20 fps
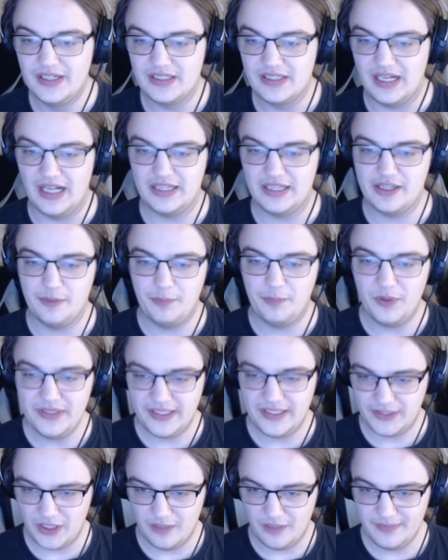to the point
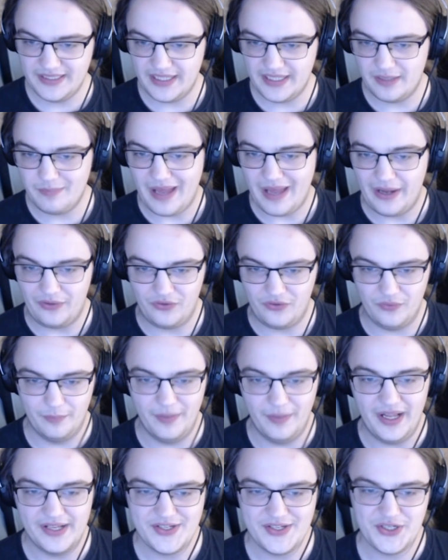that the army didn't matter too
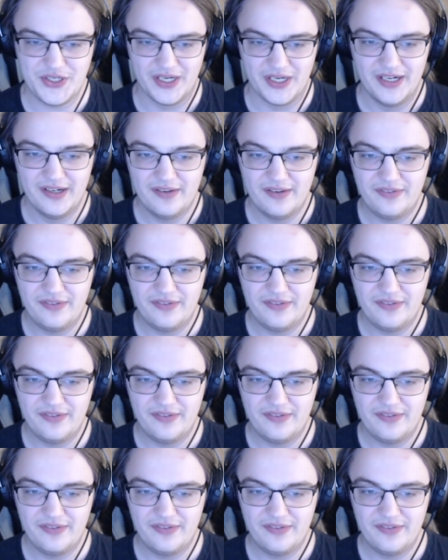much.